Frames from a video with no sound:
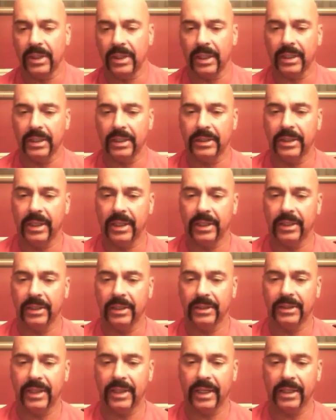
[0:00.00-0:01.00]
I can tell you
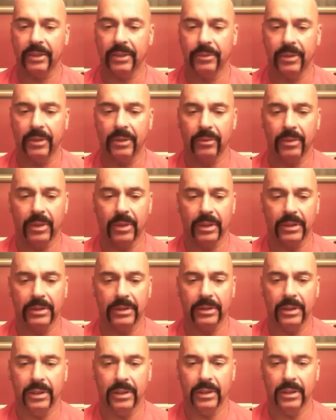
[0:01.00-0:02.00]
exactly when it
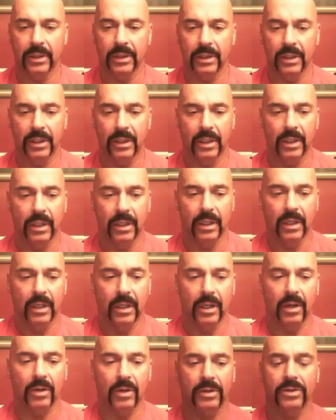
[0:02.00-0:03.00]
was.
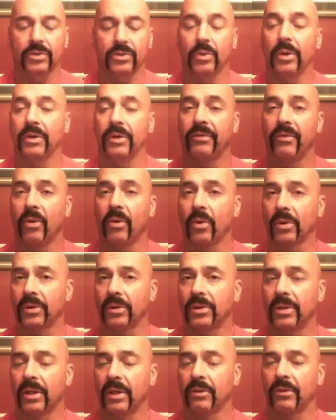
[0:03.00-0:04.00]
August
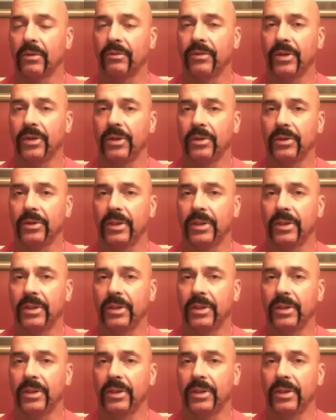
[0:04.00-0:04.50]
24th, I reviewed